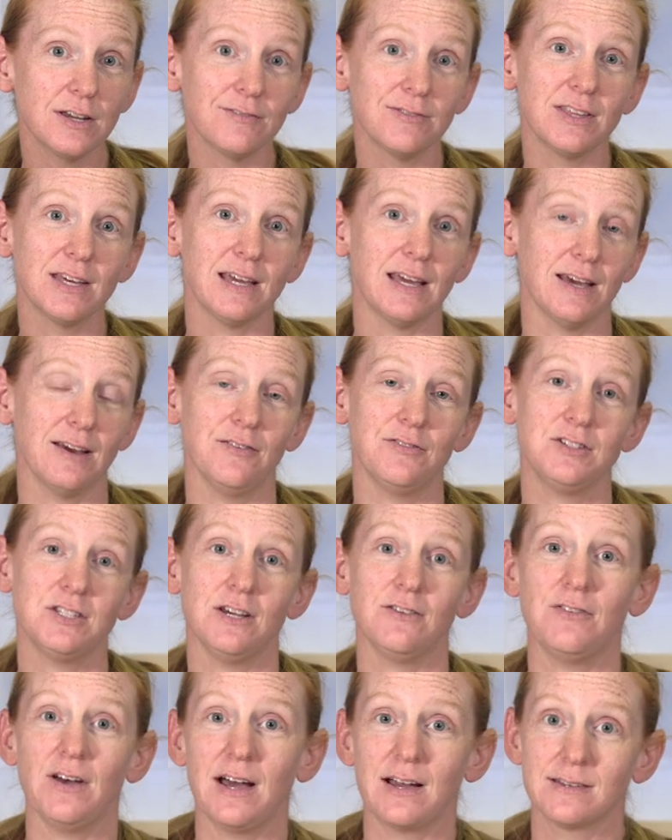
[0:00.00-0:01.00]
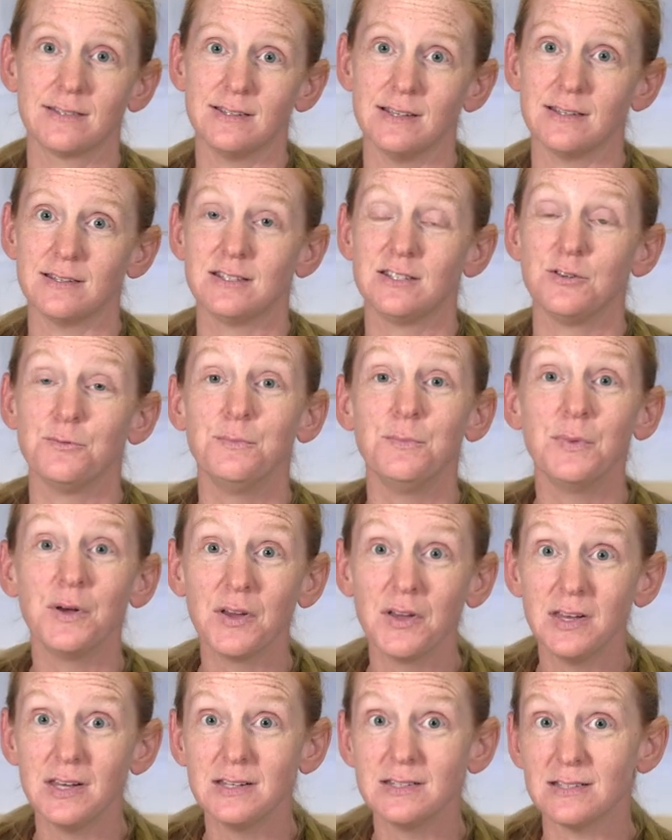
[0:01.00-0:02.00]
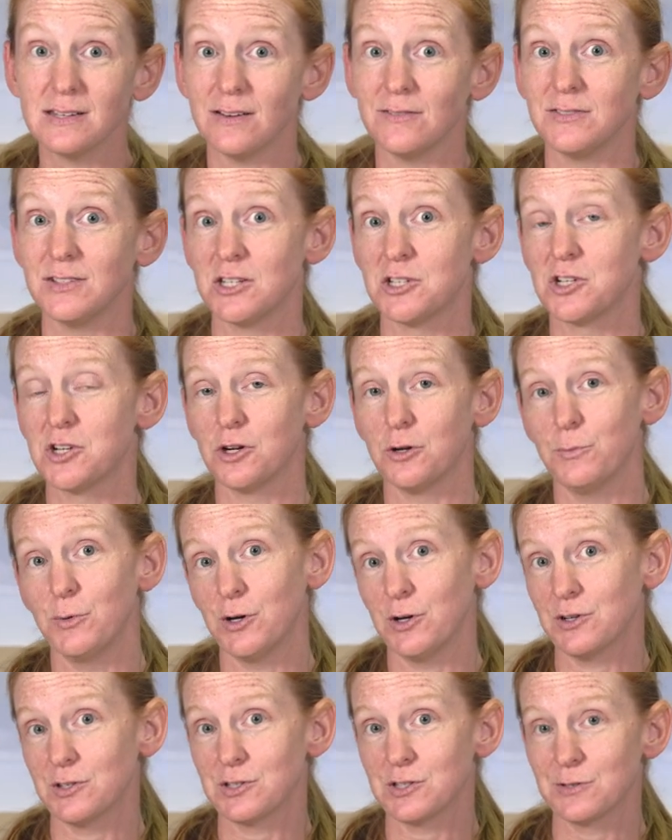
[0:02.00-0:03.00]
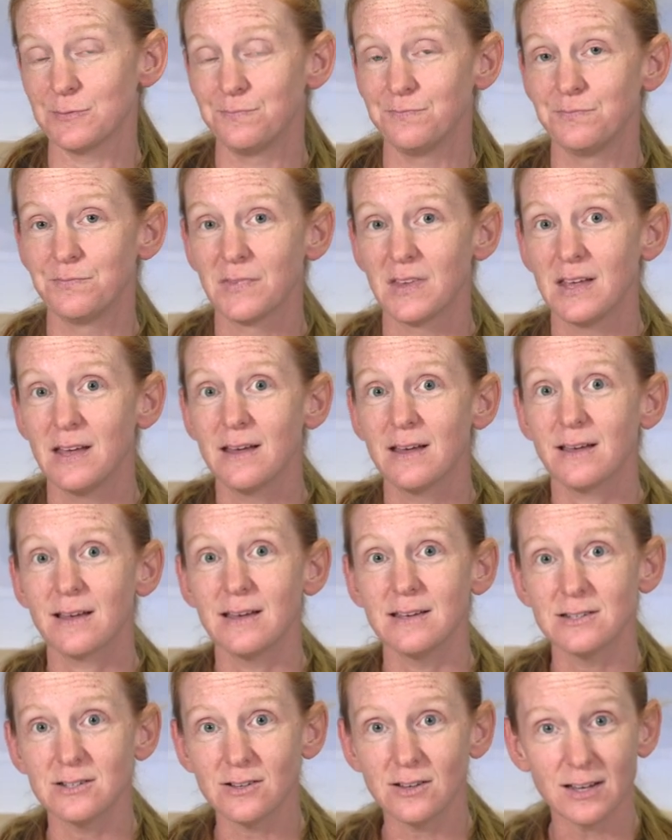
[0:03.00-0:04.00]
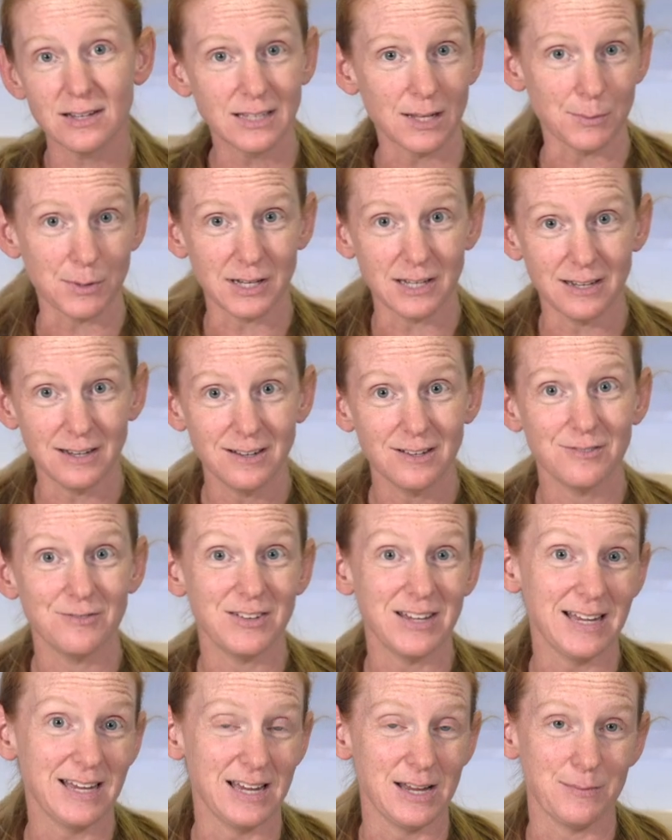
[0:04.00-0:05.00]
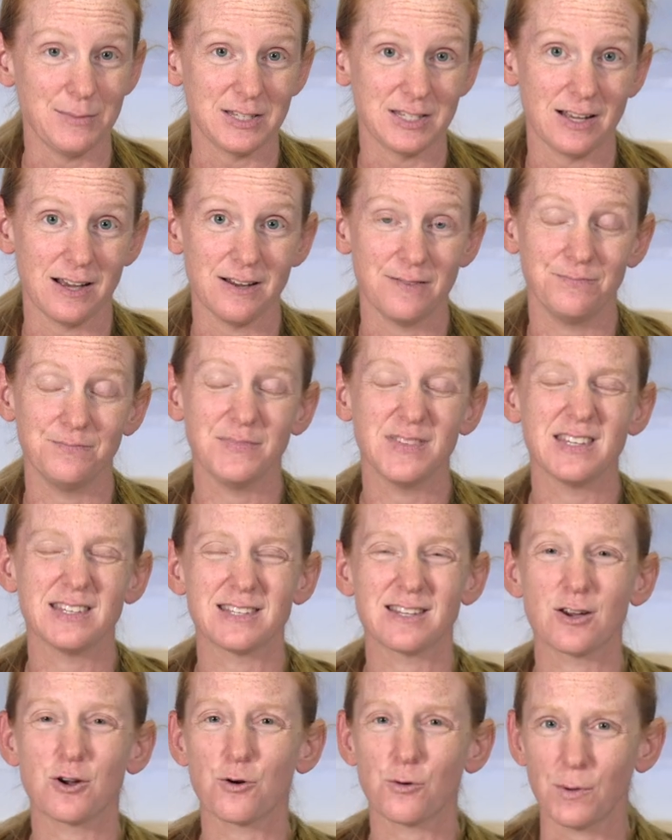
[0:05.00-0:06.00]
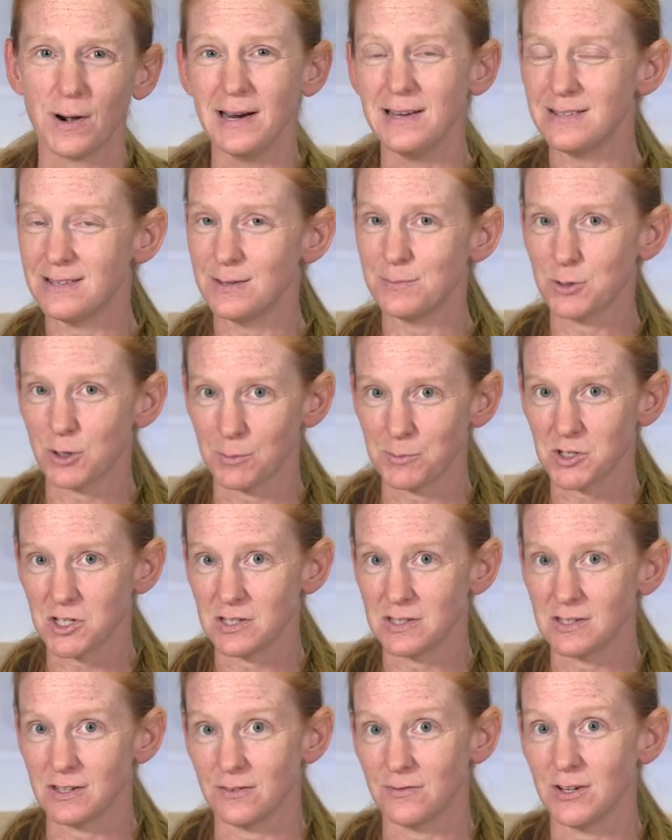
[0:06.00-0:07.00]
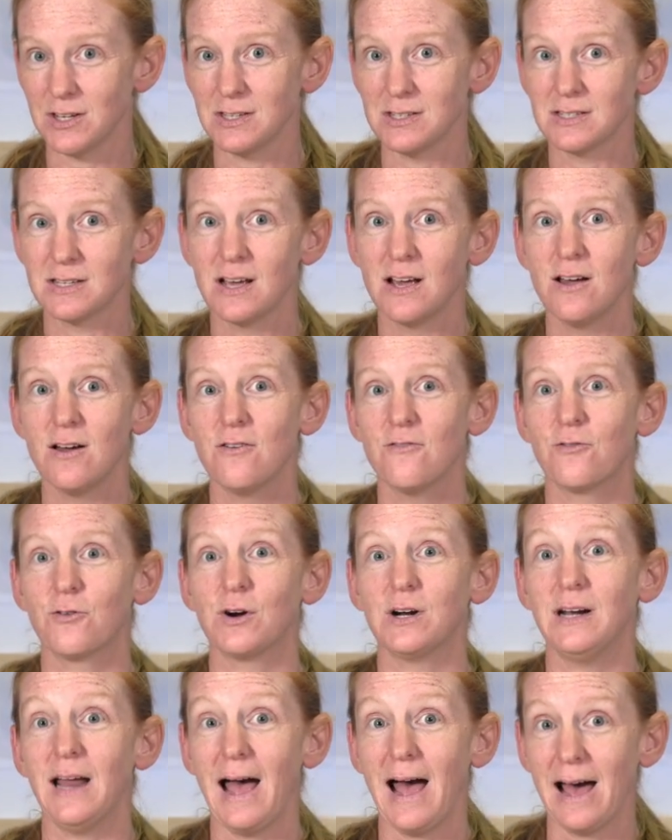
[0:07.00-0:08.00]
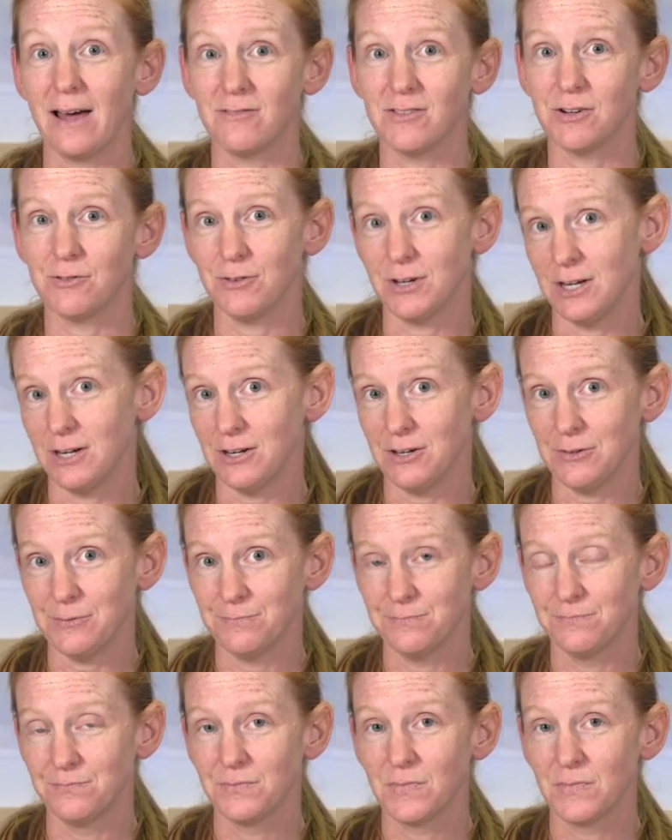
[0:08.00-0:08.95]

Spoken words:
give the gift of access to millions of digital books. Kindle Unlimited via Amazon is a great subscription service for an avid reader.